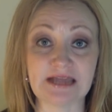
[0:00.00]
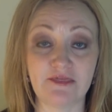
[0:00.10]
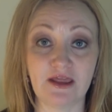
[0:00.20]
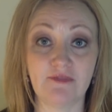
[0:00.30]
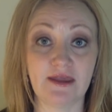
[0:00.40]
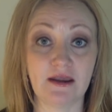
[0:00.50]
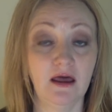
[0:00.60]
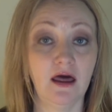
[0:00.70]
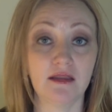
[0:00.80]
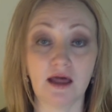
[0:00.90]
I think that
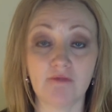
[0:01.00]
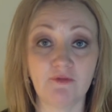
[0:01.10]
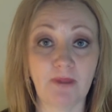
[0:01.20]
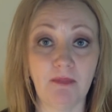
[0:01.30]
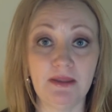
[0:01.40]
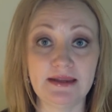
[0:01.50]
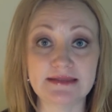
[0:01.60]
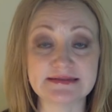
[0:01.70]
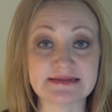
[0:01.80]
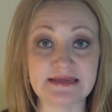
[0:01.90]
a lot of
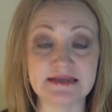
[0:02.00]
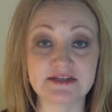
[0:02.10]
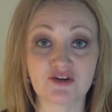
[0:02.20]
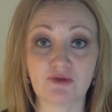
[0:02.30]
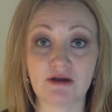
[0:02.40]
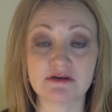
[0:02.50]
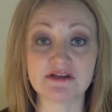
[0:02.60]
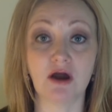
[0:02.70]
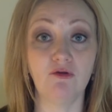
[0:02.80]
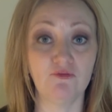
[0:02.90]
Republicans see his career
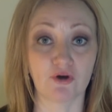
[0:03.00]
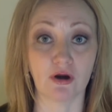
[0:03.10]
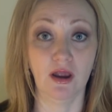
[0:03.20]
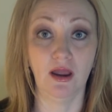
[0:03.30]
as over.